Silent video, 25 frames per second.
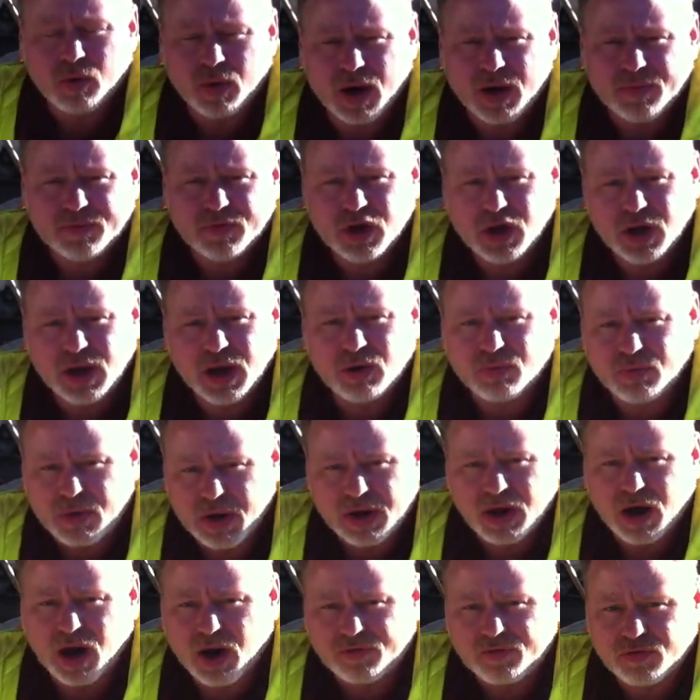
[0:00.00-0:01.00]
or wherever you get
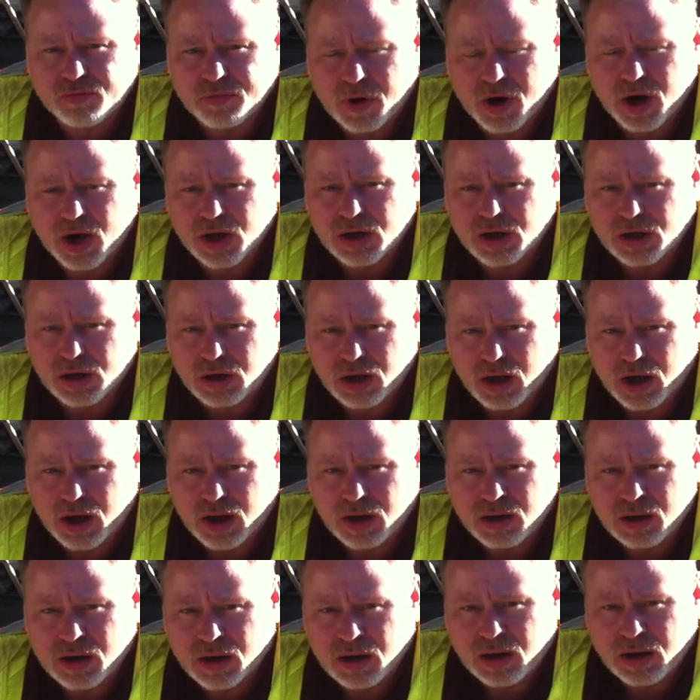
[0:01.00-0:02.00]
runoff from parking
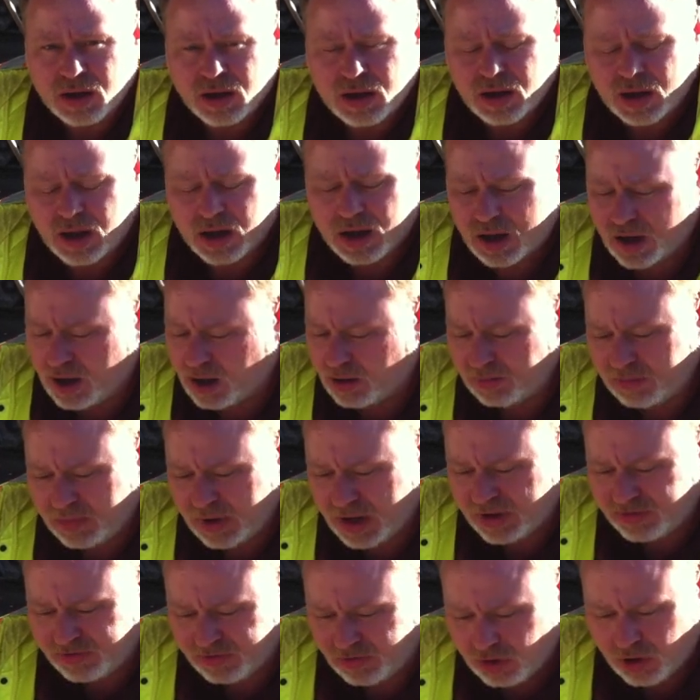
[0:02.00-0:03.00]
lot. Um,
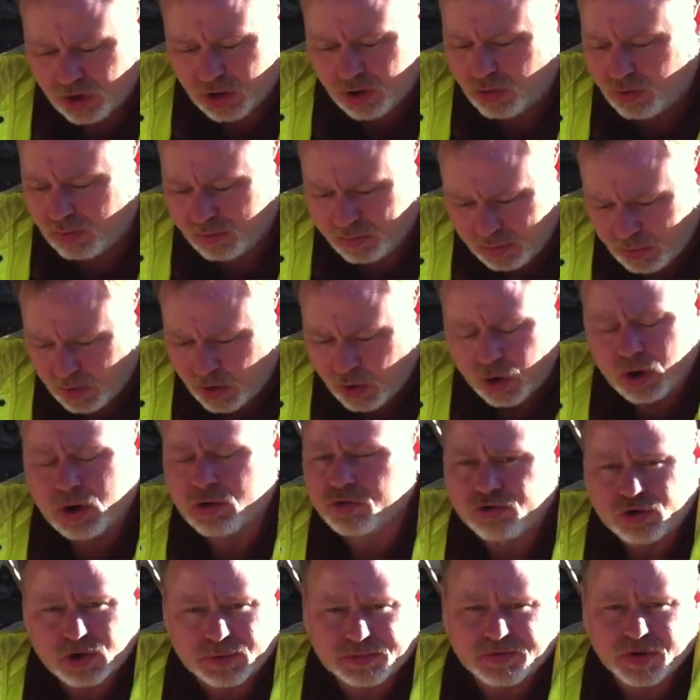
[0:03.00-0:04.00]
as you know,
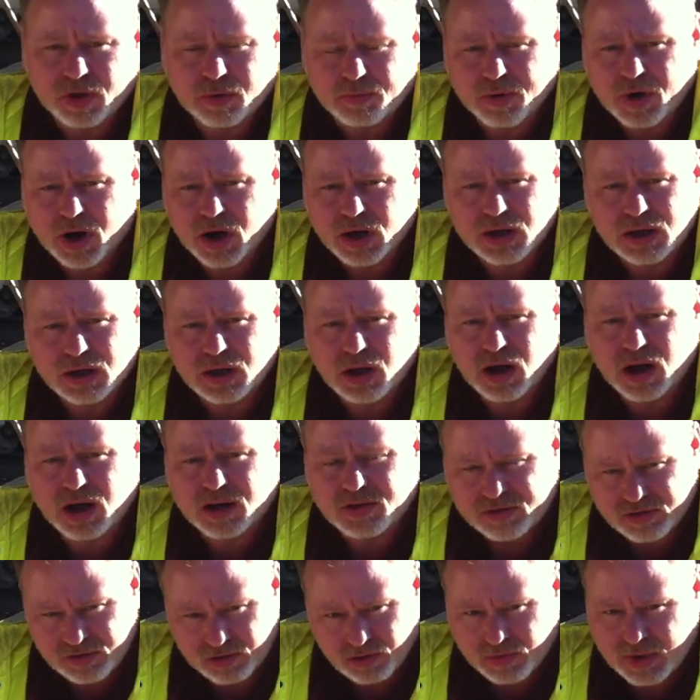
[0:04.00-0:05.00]
oil drips on parking
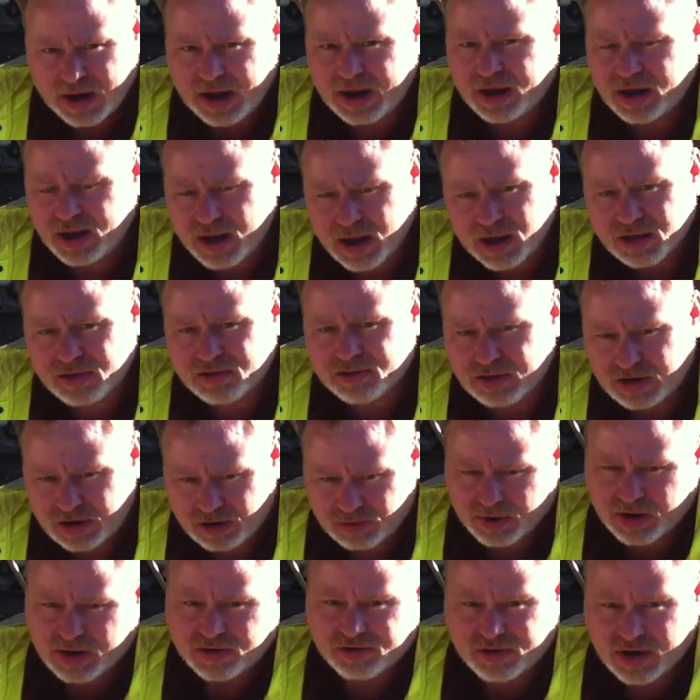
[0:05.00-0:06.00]
lots, the rain hits and
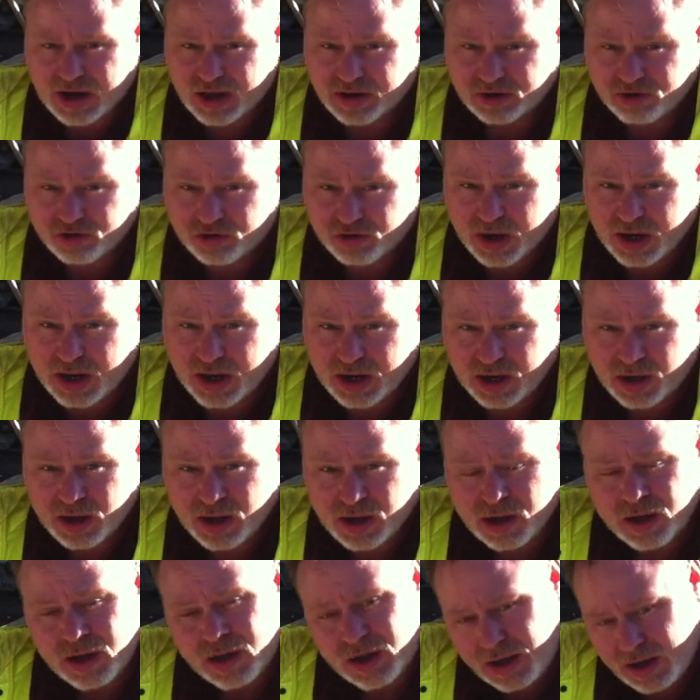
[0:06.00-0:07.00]
it runs down the drain.
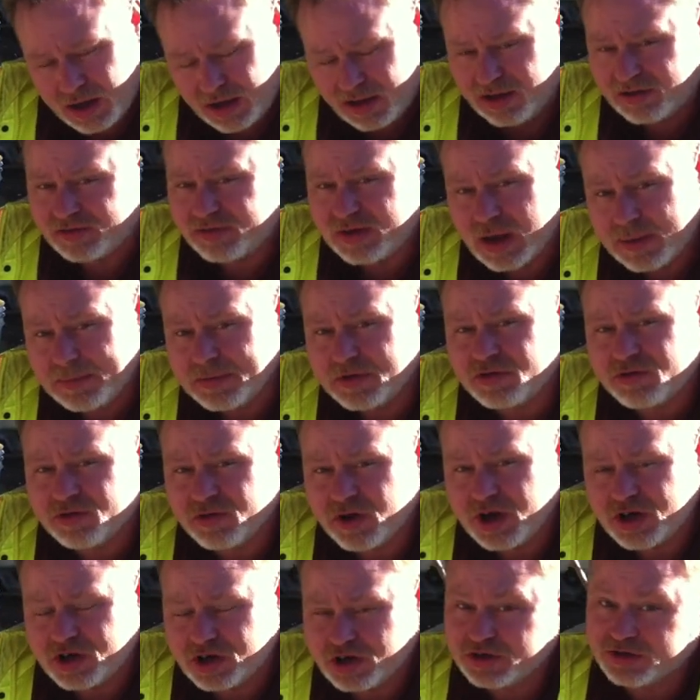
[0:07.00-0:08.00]
In this
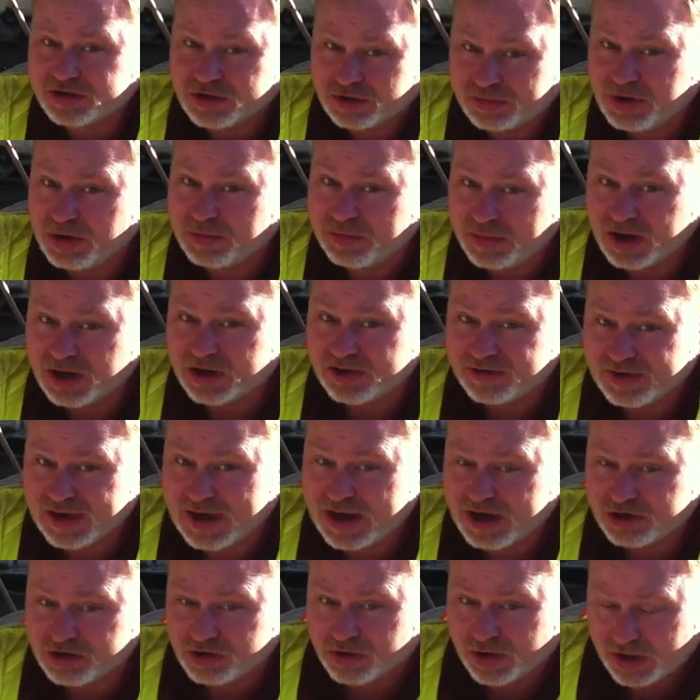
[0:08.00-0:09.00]
demonstration, it's going to be a bit
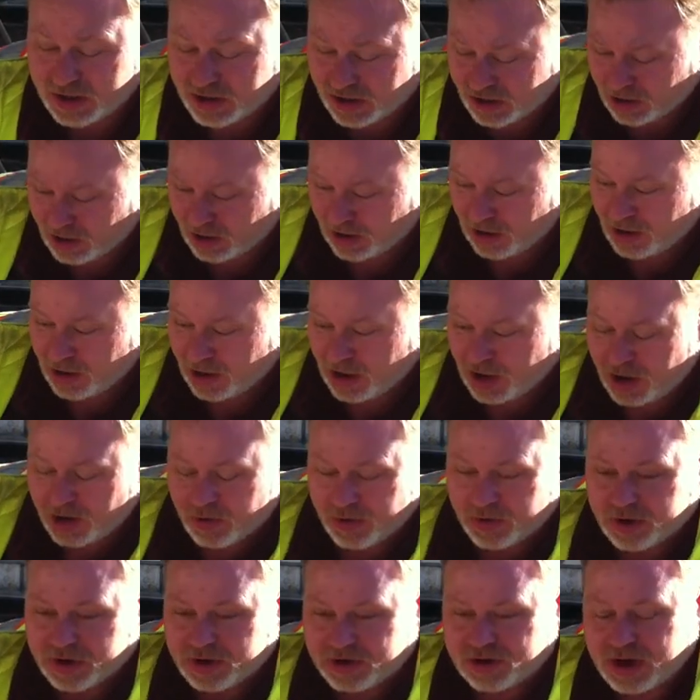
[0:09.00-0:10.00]
exaggerated.
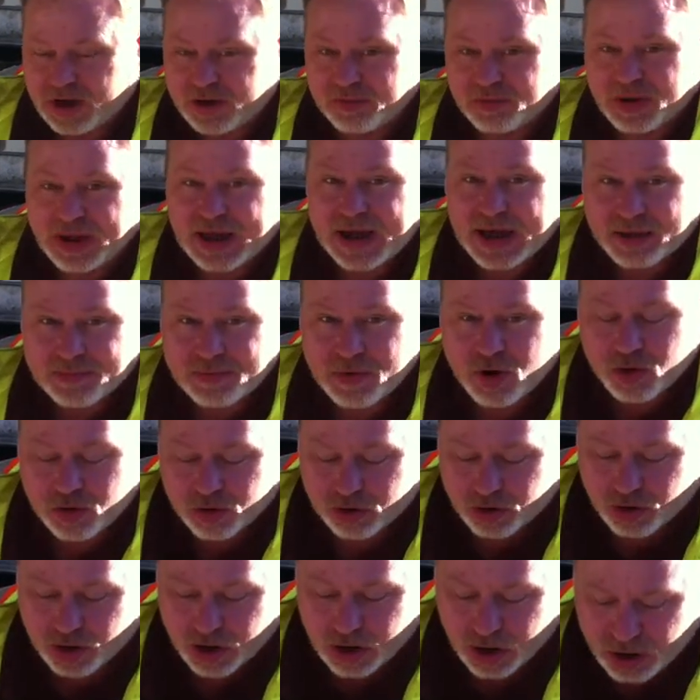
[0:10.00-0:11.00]
We're going to take black
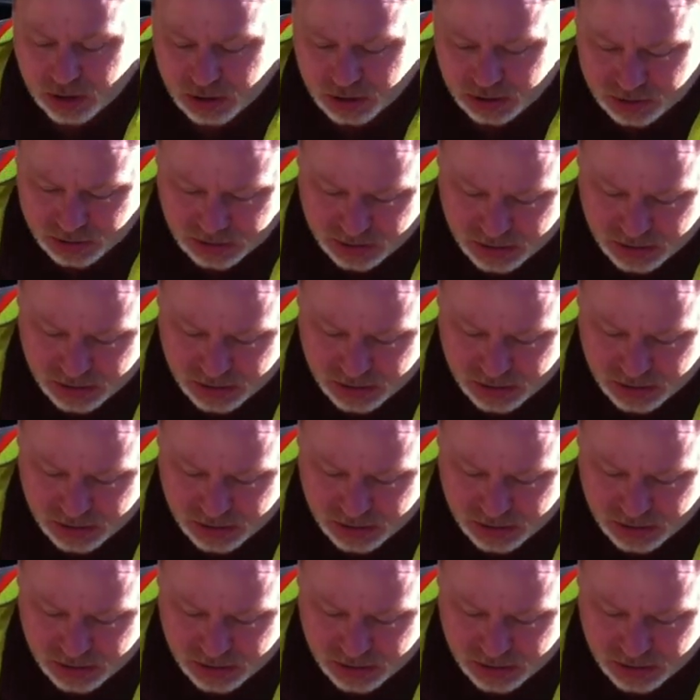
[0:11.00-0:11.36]
motor oil,